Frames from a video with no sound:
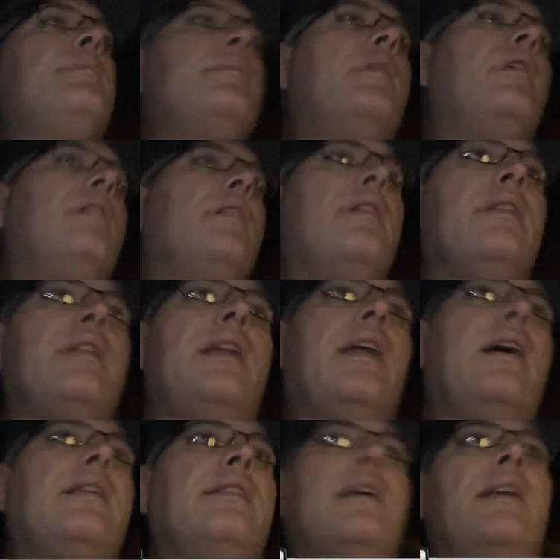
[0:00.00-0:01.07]
on the
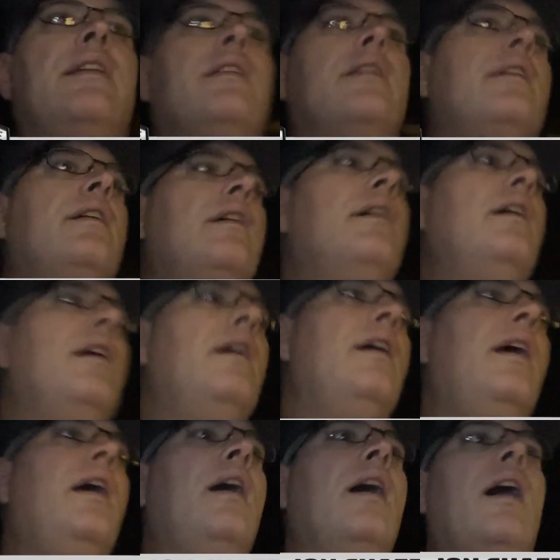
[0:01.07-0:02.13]
19th.
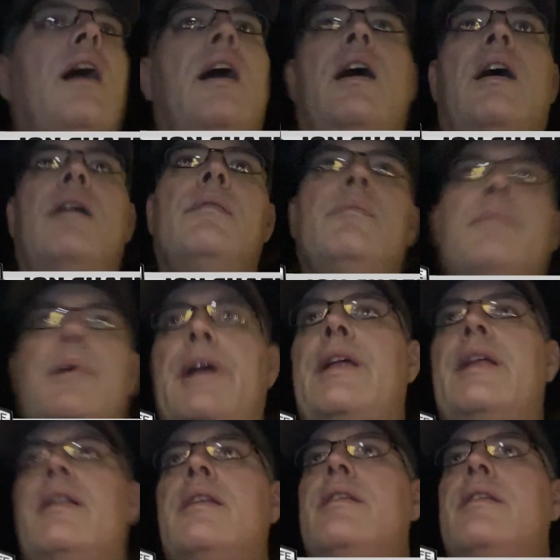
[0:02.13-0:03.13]
Um, but